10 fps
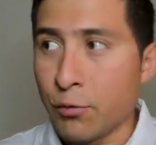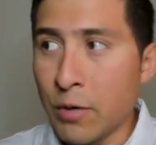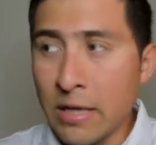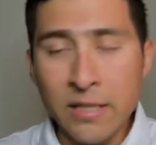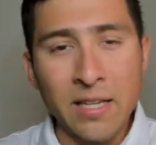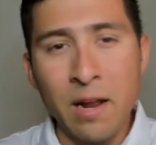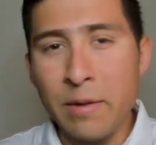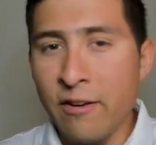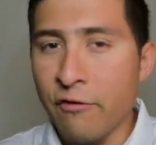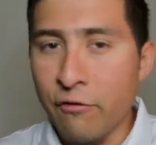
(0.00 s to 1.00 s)
Really, it's going to
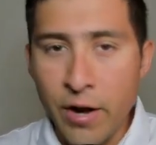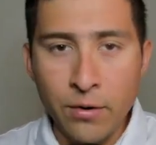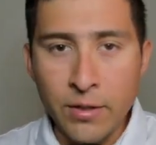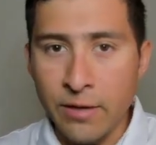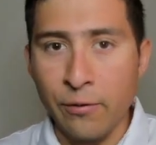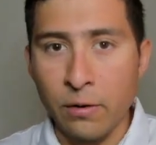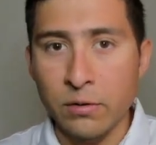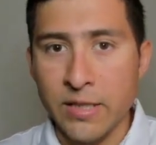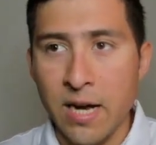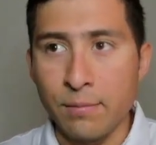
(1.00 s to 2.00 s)
be a very
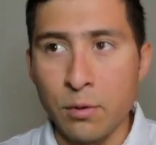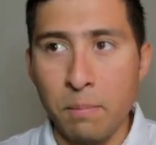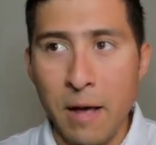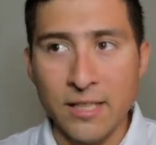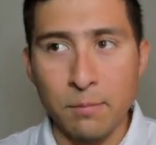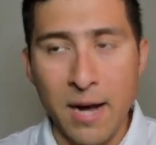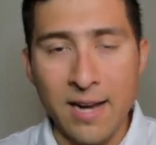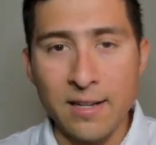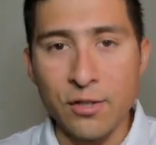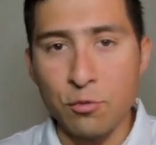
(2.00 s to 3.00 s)
difficult time to pass
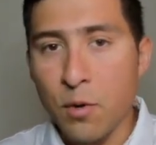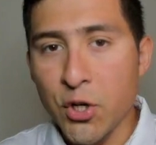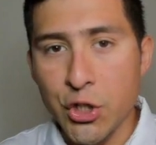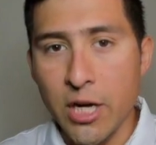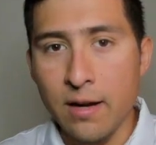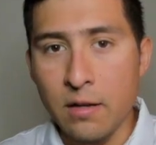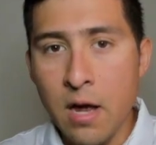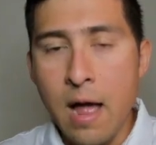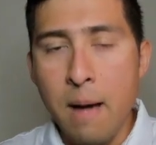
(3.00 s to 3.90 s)
Binance Smart Chain.